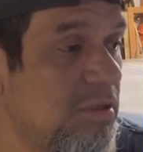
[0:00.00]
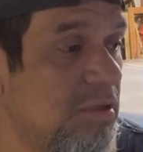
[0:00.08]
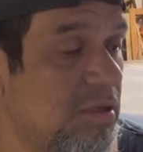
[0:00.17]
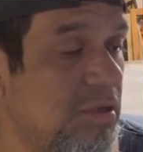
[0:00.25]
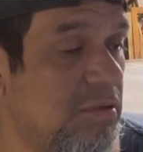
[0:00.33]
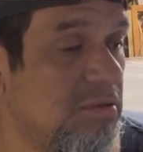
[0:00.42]

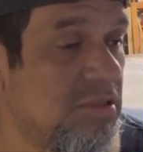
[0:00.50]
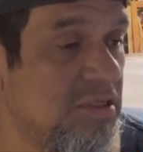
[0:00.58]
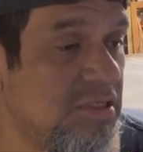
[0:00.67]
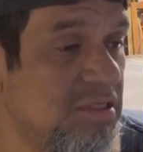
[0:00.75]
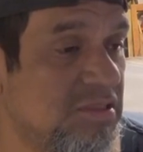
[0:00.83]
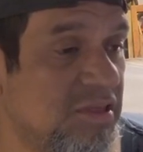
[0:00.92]
Oh
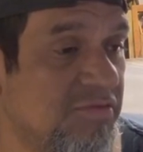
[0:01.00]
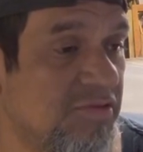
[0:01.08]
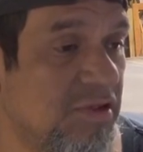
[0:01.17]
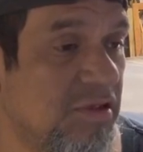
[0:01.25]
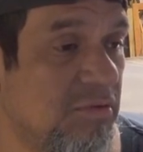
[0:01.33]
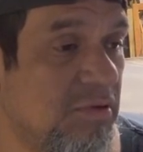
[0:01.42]
goodness, I
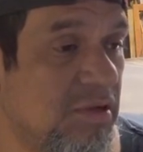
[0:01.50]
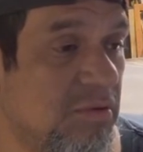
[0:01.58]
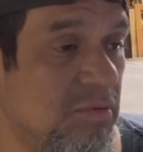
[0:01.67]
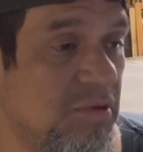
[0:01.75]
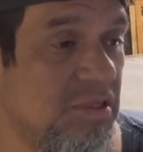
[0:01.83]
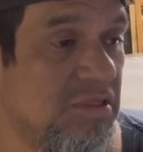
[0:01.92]
forget what
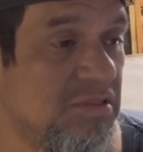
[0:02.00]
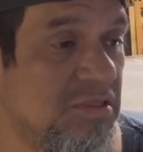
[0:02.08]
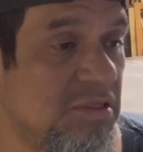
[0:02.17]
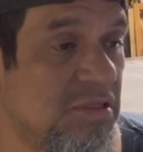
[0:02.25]
it was.